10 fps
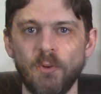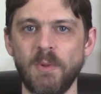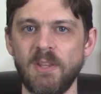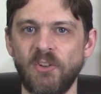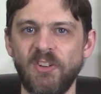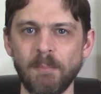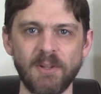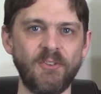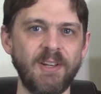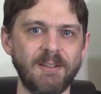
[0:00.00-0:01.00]
with the
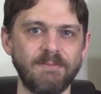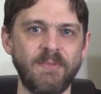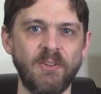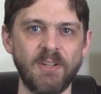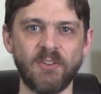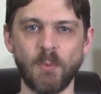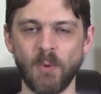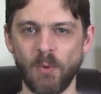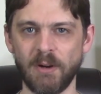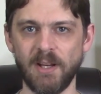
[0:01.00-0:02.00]
simplistic physics that we're
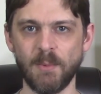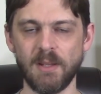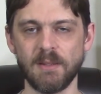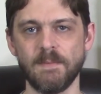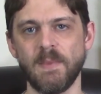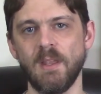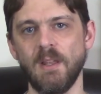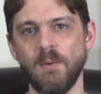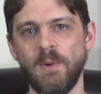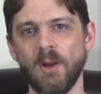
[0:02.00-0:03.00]
working with,
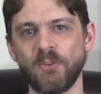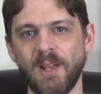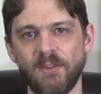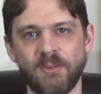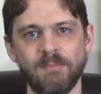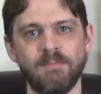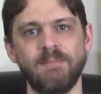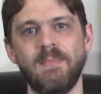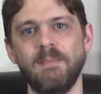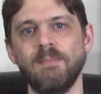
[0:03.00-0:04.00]
we also have
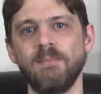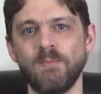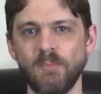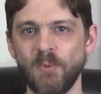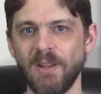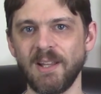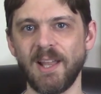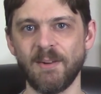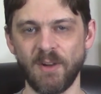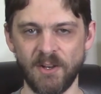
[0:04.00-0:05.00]
some really
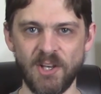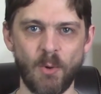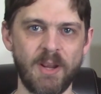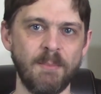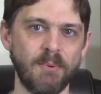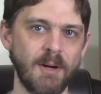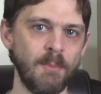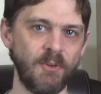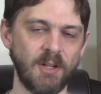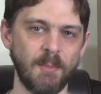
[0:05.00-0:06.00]
kind of annoying
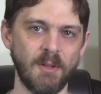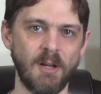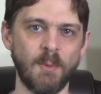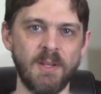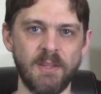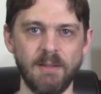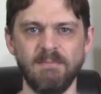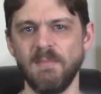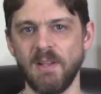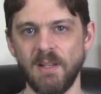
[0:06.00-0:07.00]
problems that come along with it.
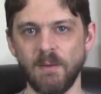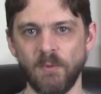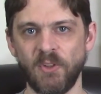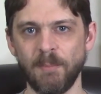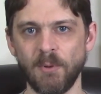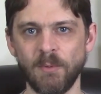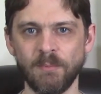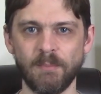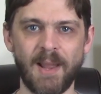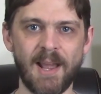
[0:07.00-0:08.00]
Simple
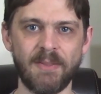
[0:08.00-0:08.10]
math